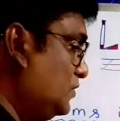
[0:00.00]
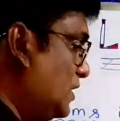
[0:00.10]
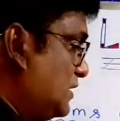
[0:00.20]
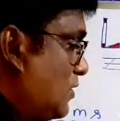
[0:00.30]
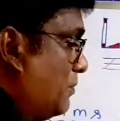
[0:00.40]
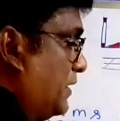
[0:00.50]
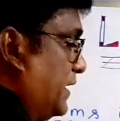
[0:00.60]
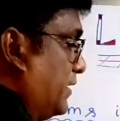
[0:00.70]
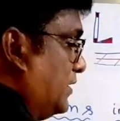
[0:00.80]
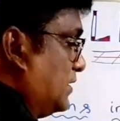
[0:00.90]
That
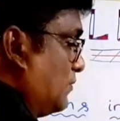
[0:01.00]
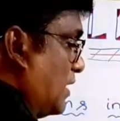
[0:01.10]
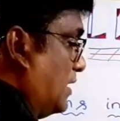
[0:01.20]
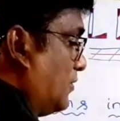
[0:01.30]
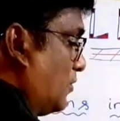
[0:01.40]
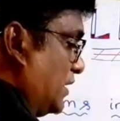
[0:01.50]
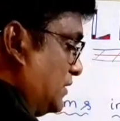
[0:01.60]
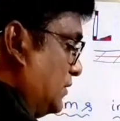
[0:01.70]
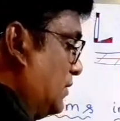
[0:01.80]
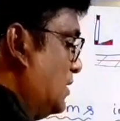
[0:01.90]
completing is one
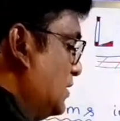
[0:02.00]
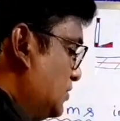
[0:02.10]
rotation.